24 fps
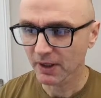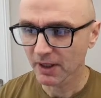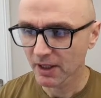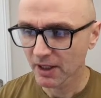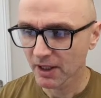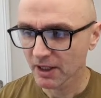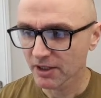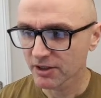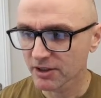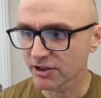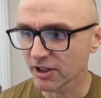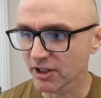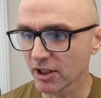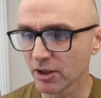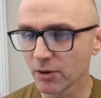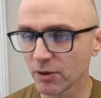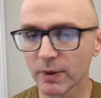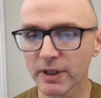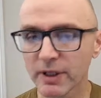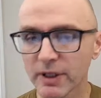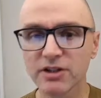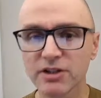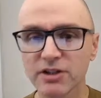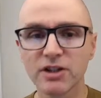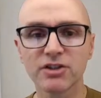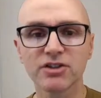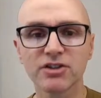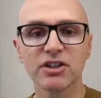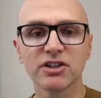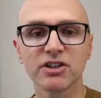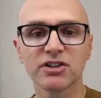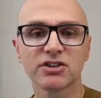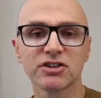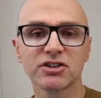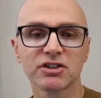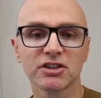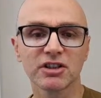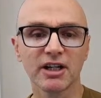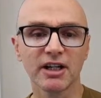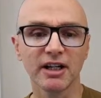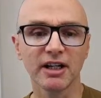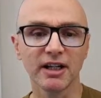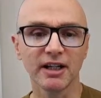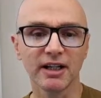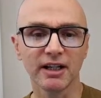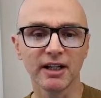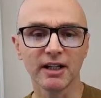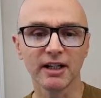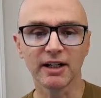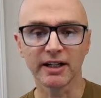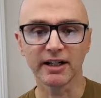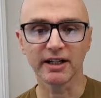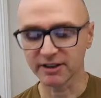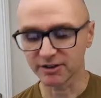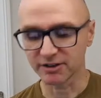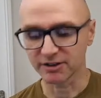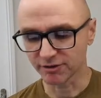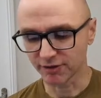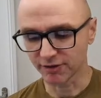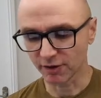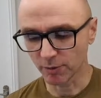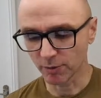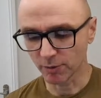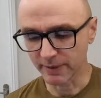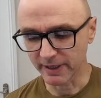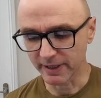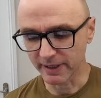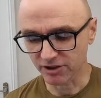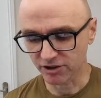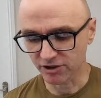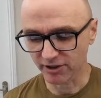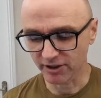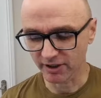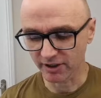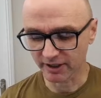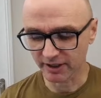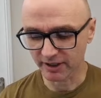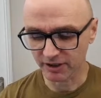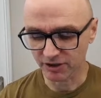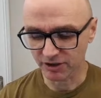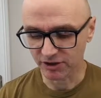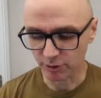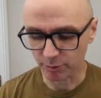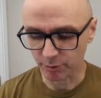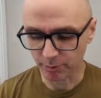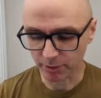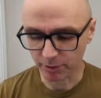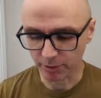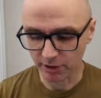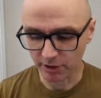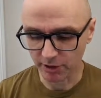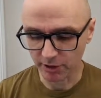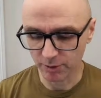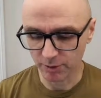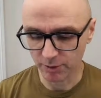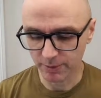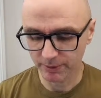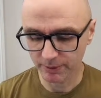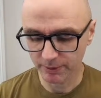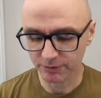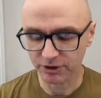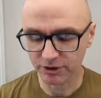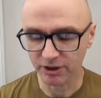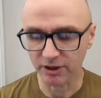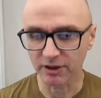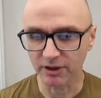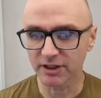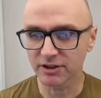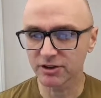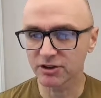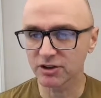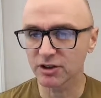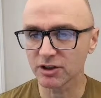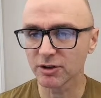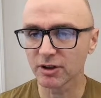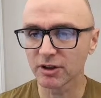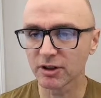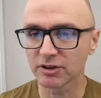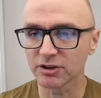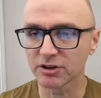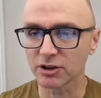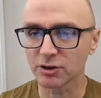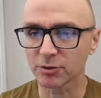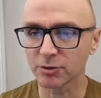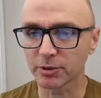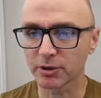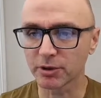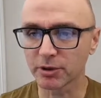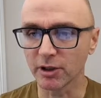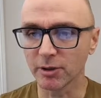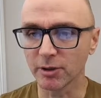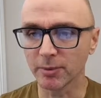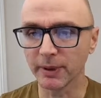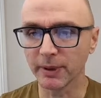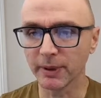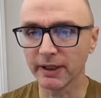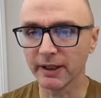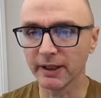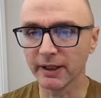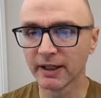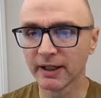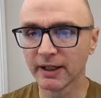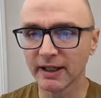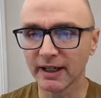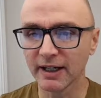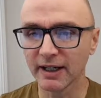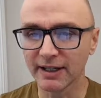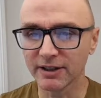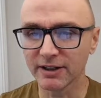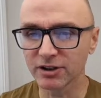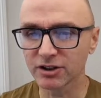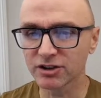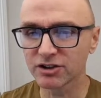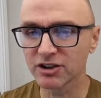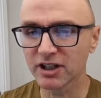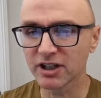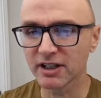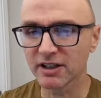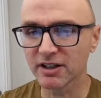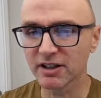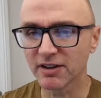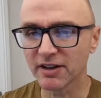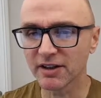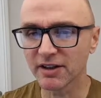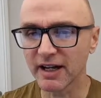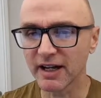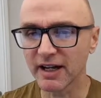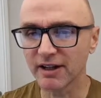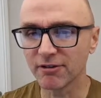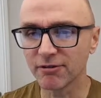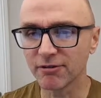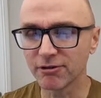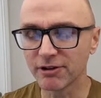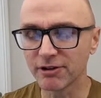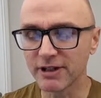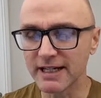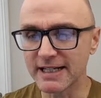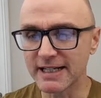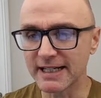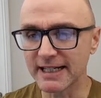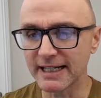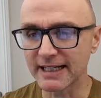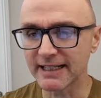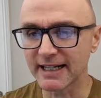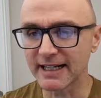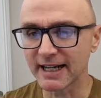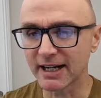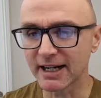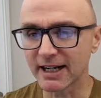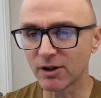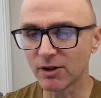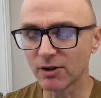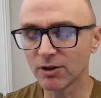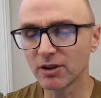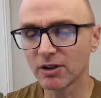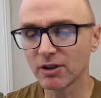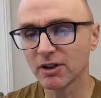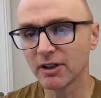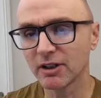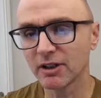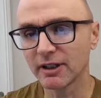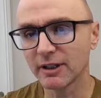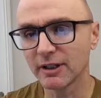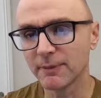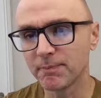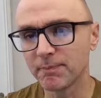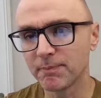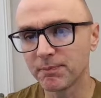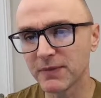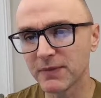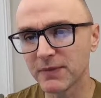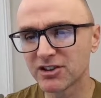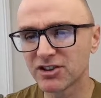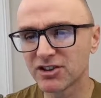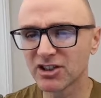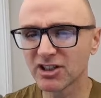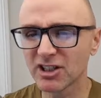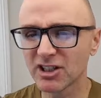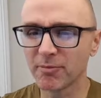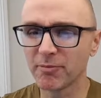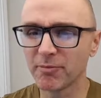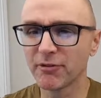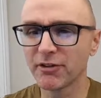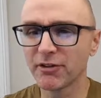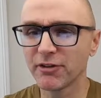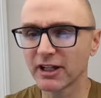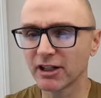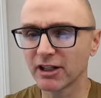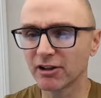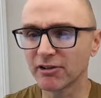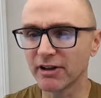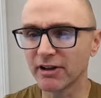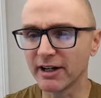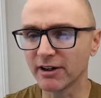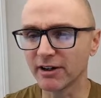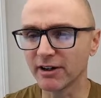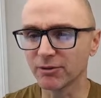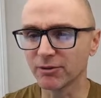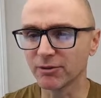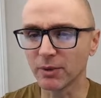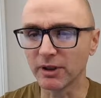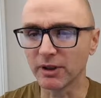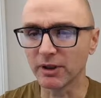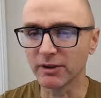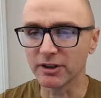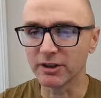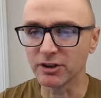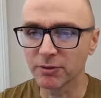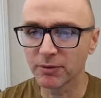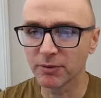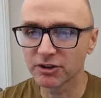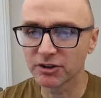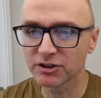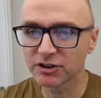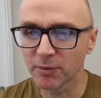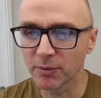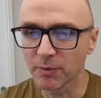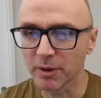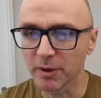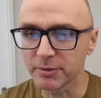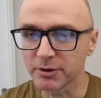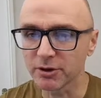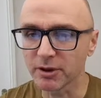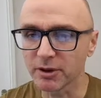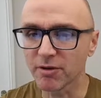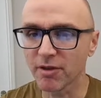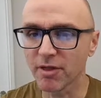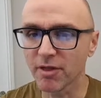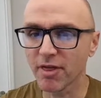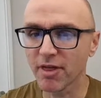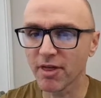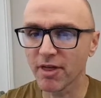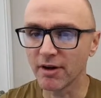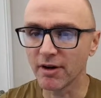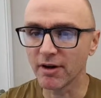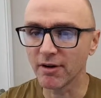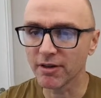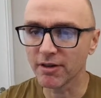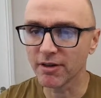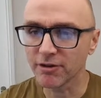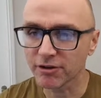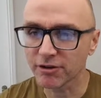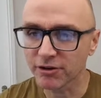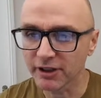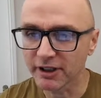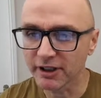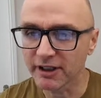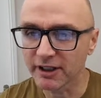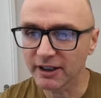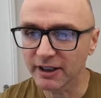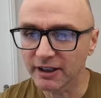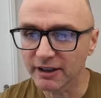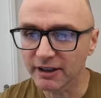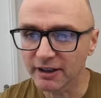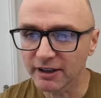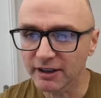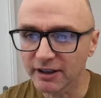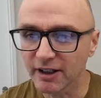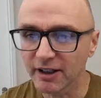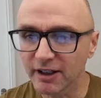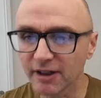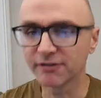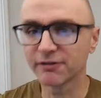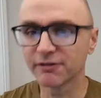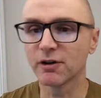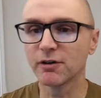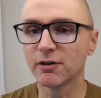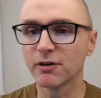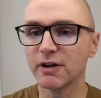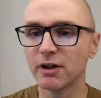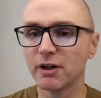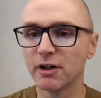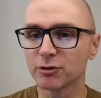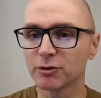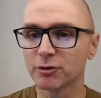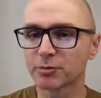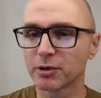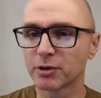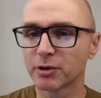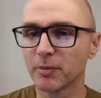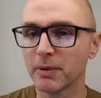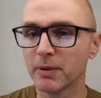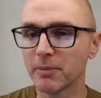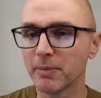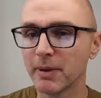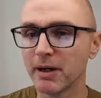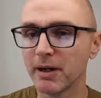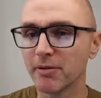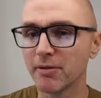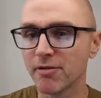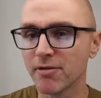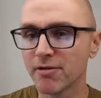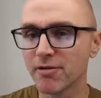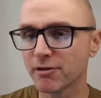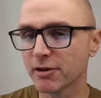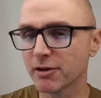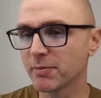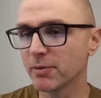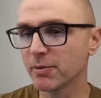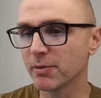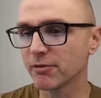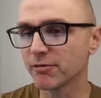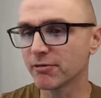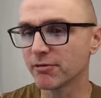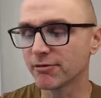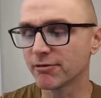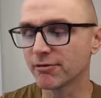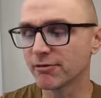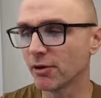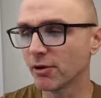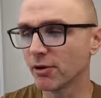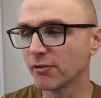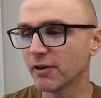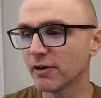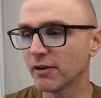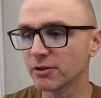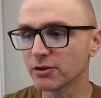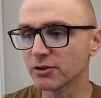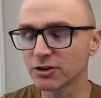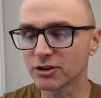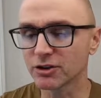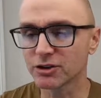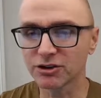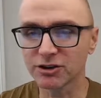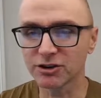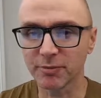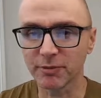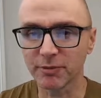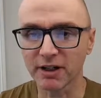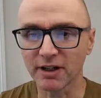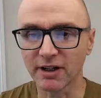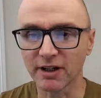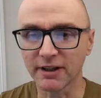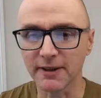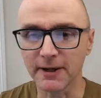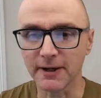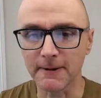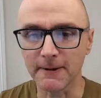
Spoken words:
So we can use this like as a voltmeter, and I can just probe. So let's just probe here, and you'll see that that reading now is something around, well, it's somewhere between 3 and 4 volts, probably about 3.4 volts or something like that.